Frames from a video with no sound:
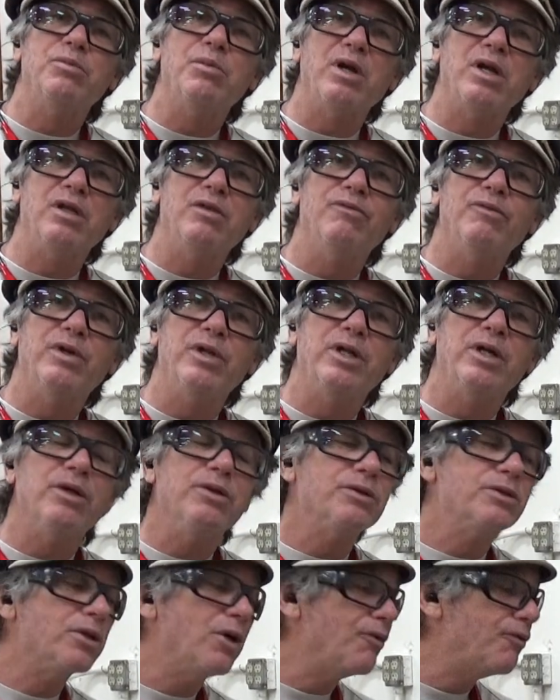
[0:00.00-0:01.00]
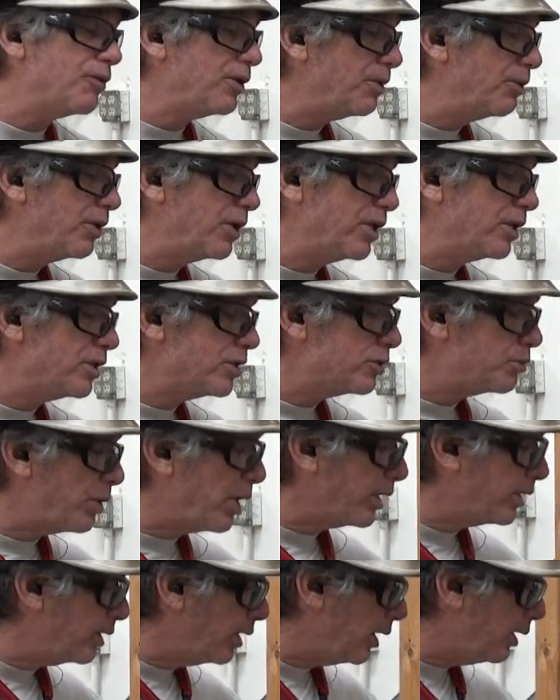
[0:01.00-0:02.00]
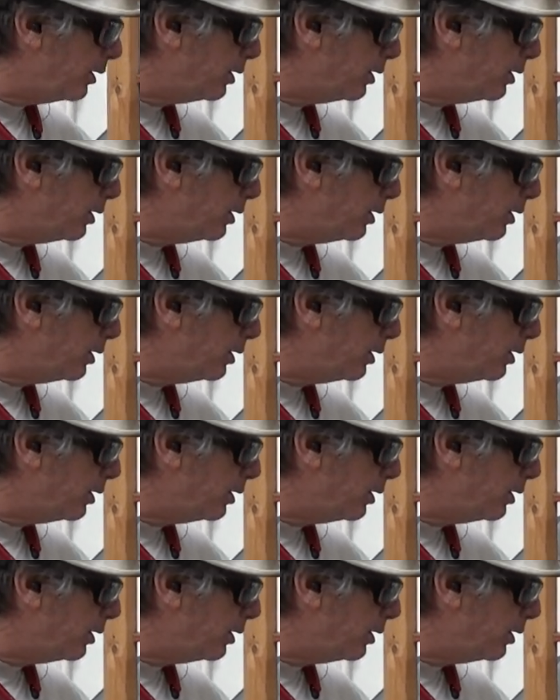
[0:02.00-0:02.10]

making videos. Hopefully we'll get this bike done.